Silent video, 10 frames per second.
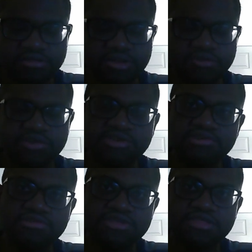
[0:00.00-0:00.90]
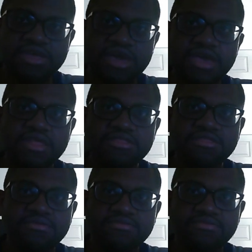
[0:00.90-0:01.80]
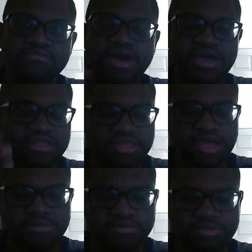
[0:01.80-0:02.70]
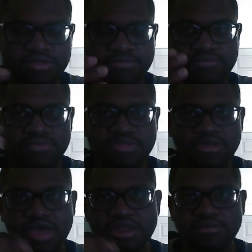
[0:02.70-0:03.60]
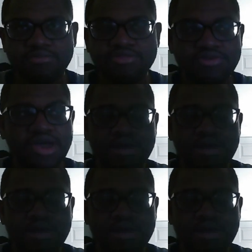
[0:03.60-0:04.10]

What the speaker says: So I'm going to use this as my example to how I